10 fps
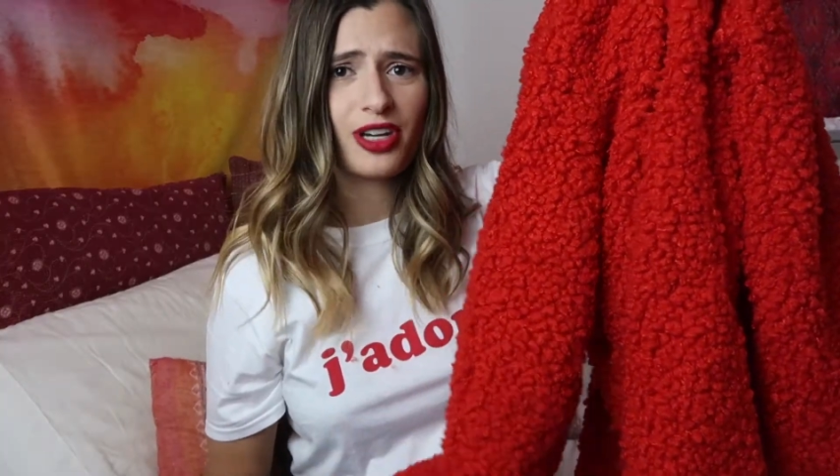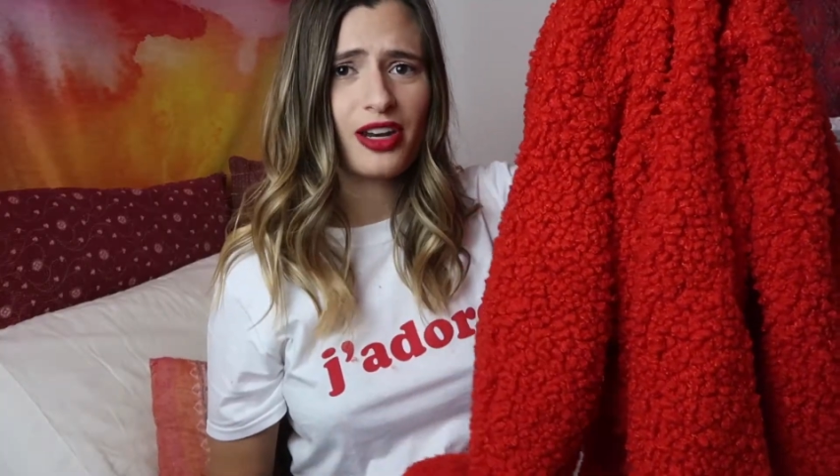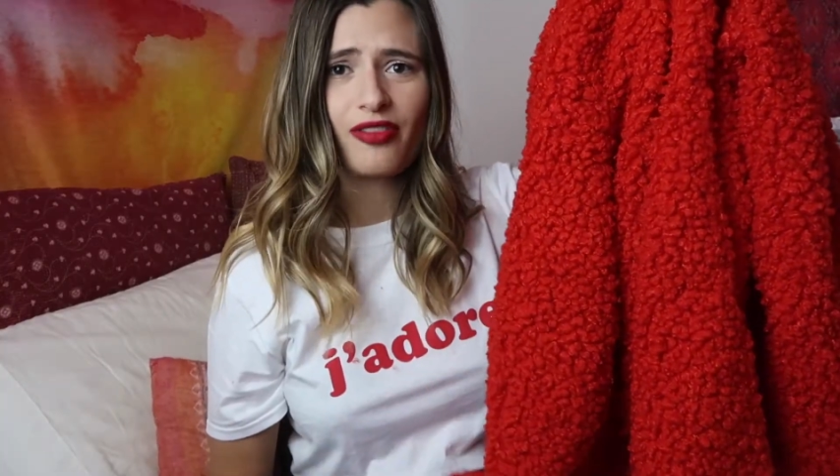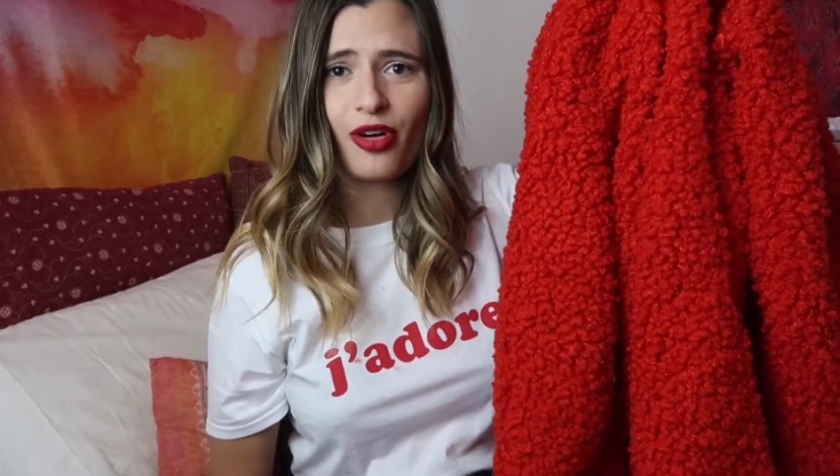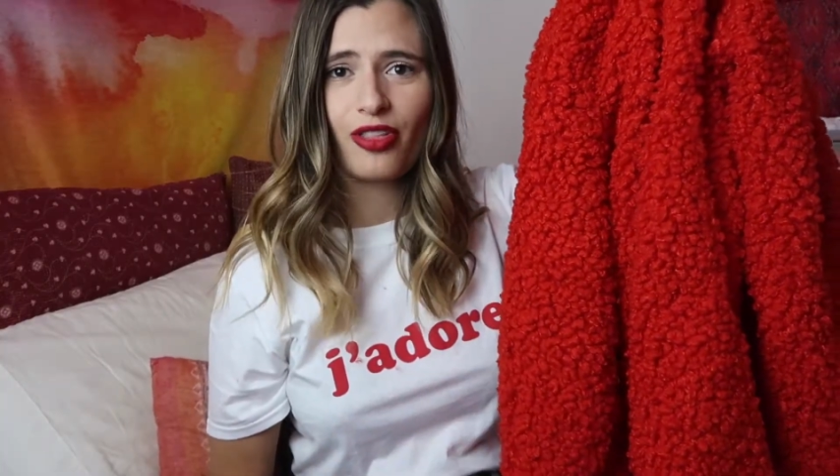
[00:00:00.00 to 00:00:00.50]

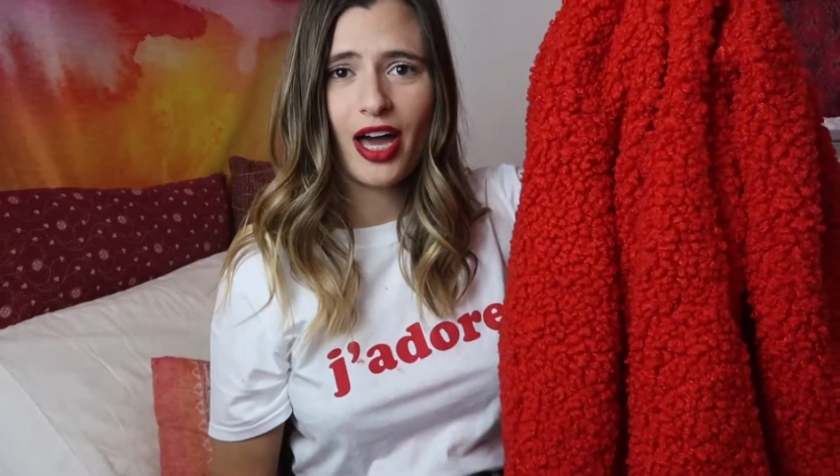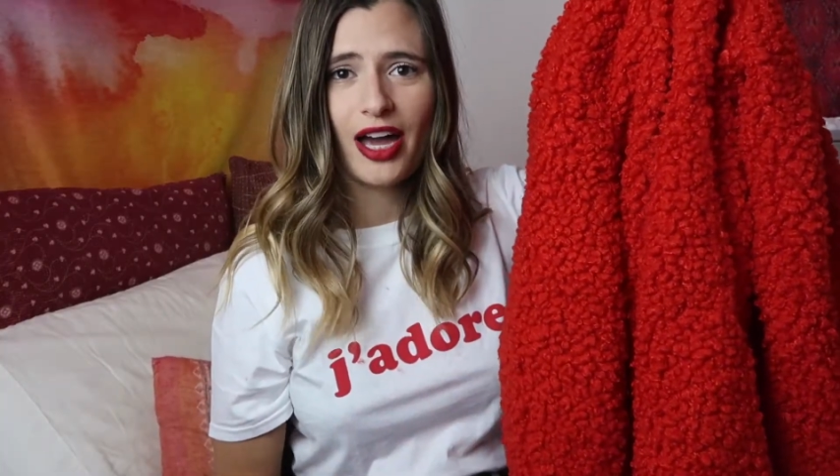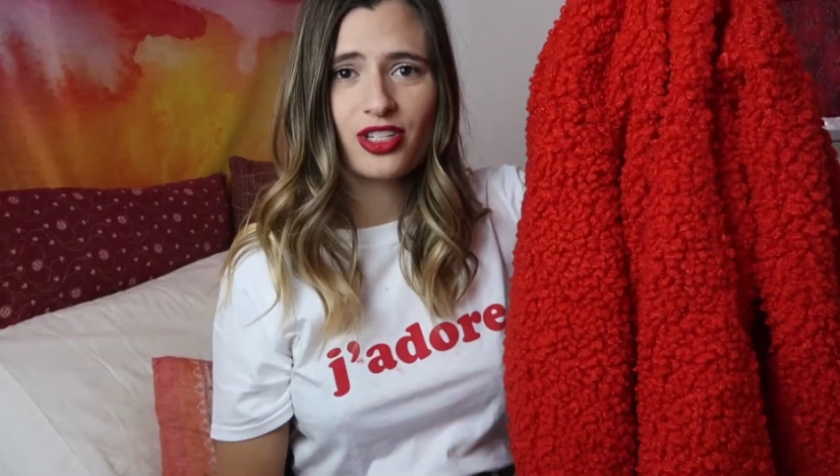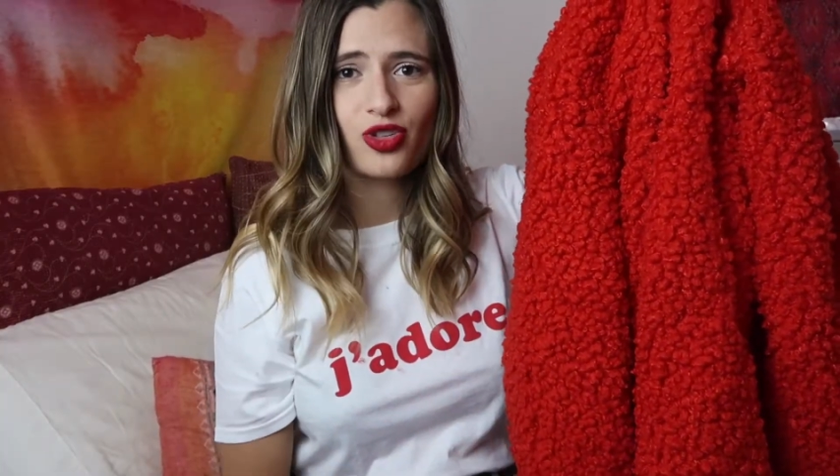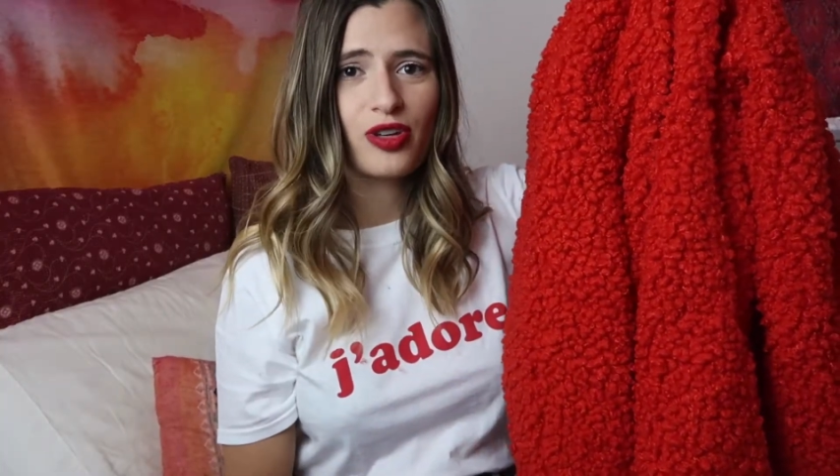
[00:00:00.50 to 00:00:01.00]
kind of all the
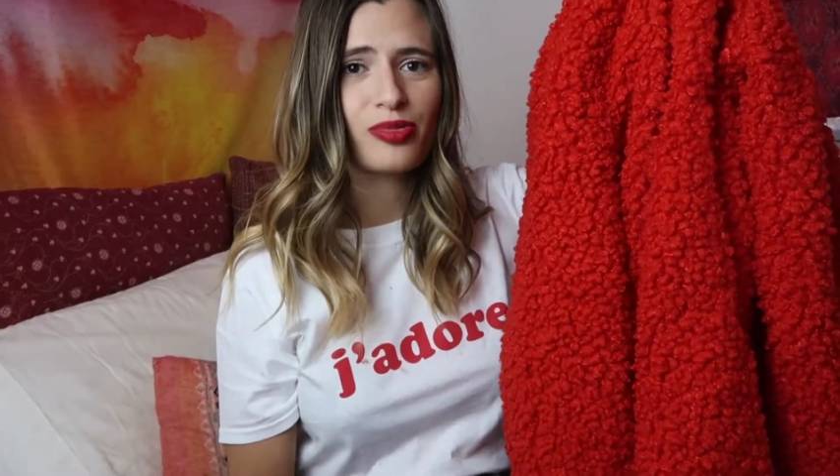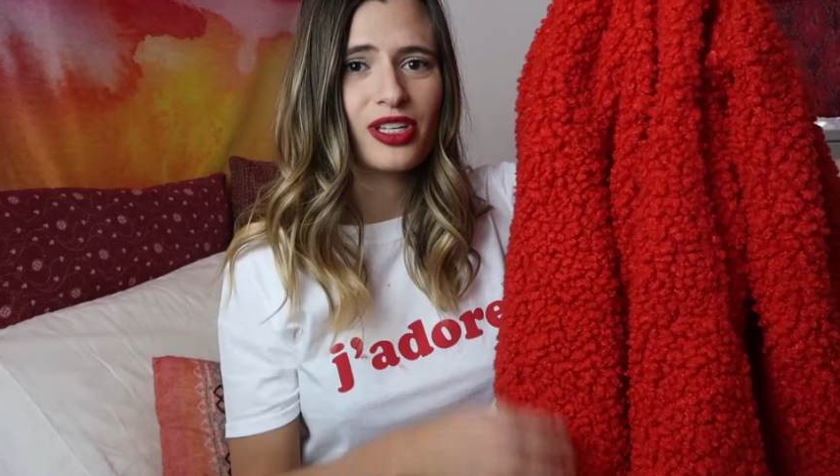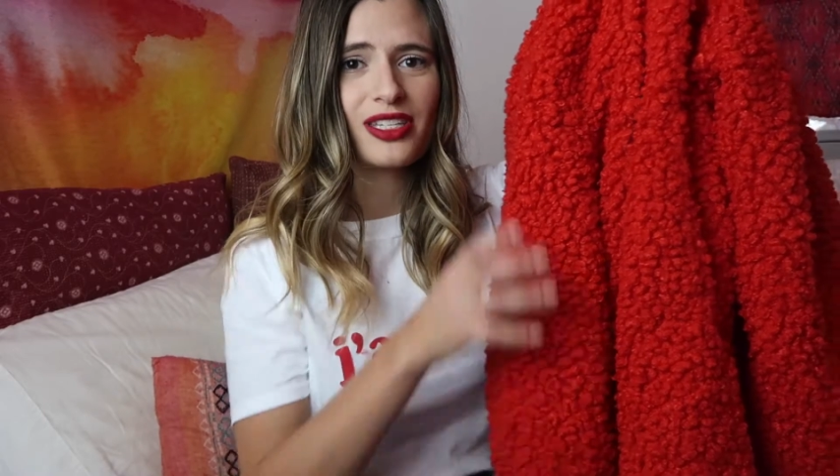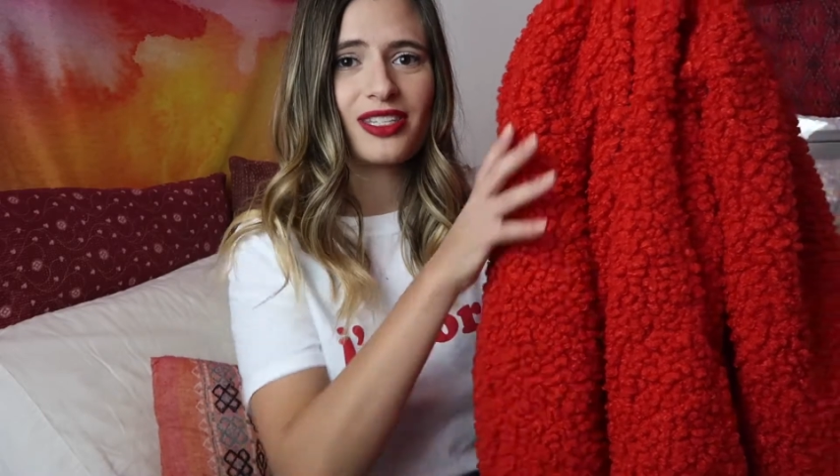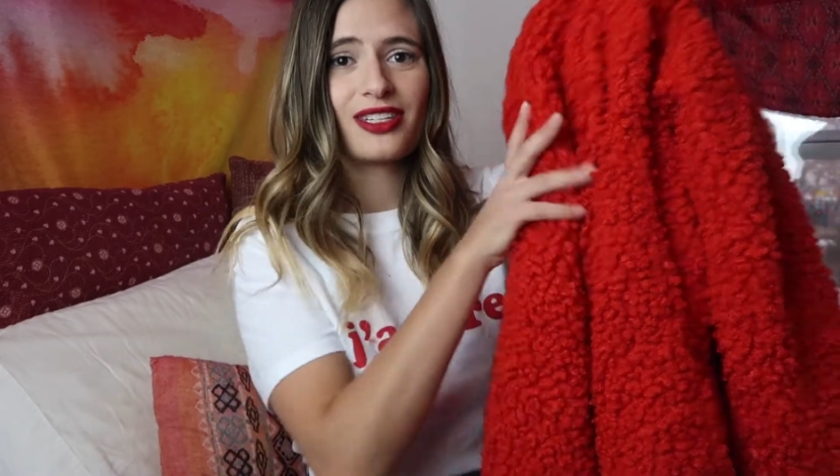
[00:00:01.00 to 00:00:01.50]
high street
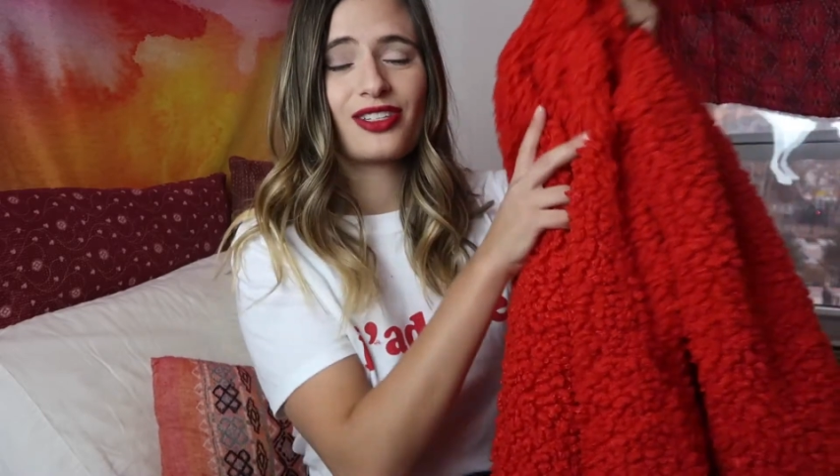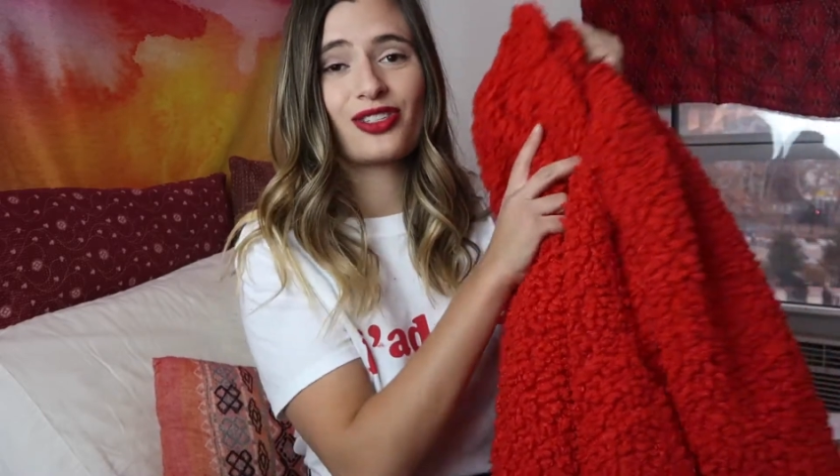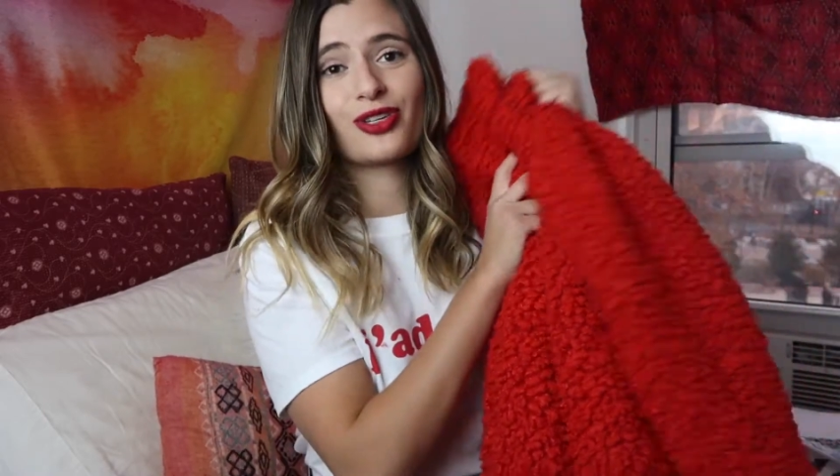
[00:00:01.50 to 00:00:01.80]
places.